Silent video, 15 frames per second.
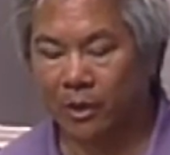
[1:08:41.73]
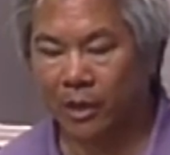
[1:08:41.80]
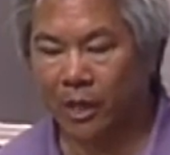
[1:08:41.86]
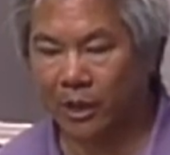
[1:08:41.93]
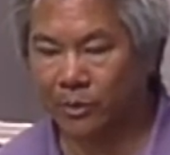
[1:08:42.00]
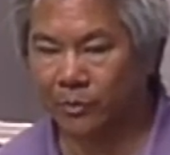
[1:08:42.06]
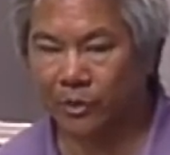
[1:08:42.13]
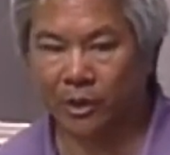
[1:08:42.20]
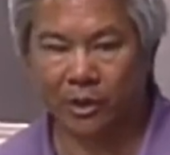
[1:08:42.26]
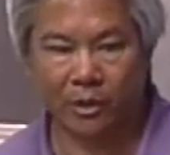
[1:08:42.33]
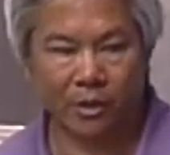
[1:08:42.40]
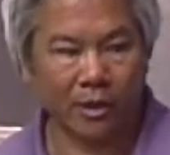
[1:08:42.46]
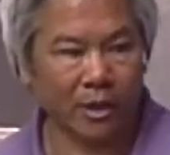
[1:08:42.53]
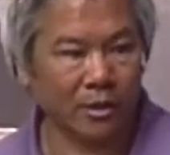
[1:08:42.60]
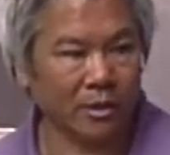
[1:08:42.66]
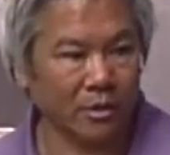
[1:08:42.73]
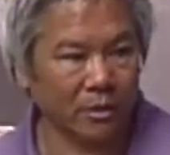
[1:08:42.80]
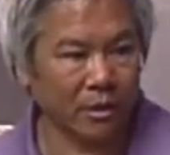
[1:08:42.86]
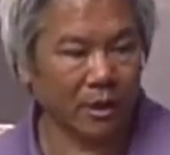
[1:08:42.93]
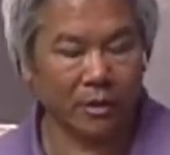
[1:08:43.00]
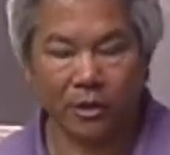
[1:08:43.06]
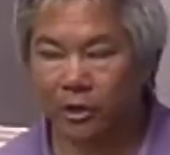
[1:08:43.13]
expertise that's
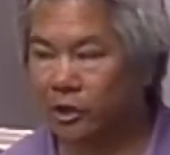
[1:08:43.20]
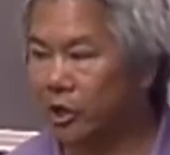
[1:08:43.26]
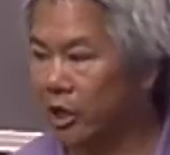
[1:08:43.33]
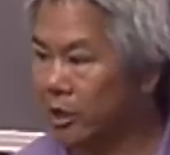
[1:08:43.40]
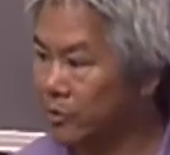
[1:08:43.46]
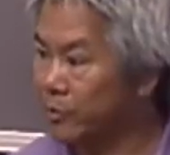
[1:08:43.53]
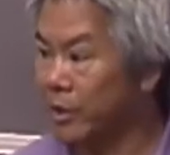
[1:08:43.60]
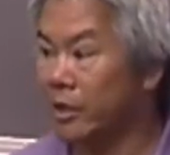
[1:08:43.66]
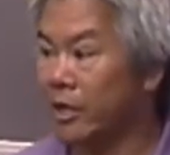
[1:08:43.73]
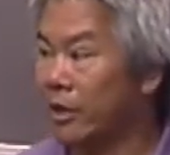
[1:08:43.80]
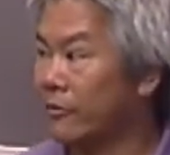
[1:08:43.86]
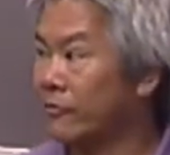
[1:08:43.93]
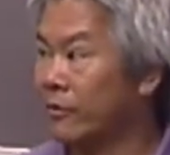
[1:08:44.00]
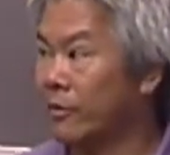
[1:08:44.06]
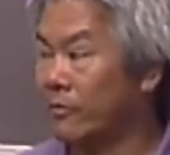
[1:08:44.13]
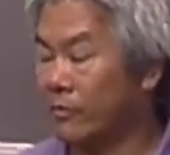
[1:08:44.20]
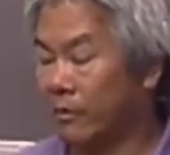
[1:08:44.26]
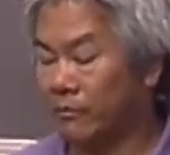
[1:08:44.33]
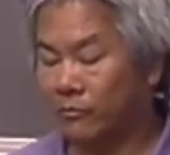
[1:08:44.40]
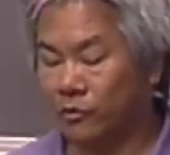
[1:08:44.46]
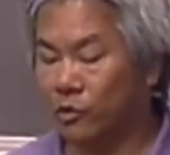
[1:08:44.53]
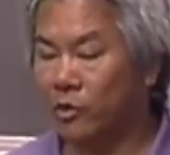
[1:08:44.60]
that's in China has been there for
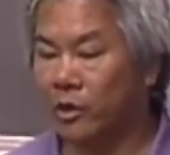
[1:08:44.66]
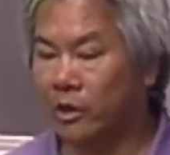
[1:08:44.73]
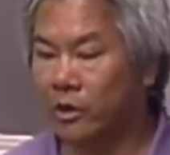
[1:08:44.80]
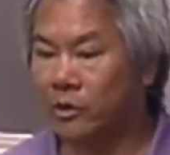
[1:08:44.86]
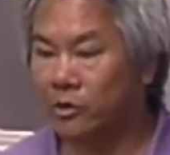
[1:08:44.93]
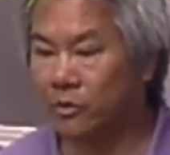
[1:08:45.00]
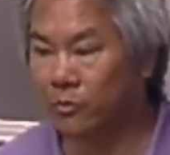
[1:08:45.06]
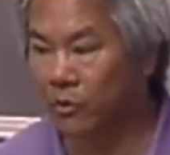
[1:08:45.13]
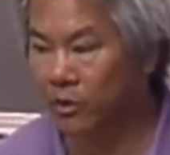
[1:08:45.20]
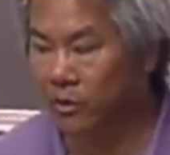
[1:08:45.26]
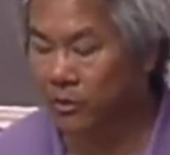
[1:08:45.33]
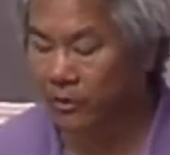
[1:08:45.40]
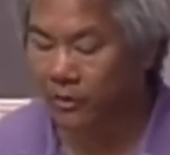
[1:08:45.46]
20 years or more.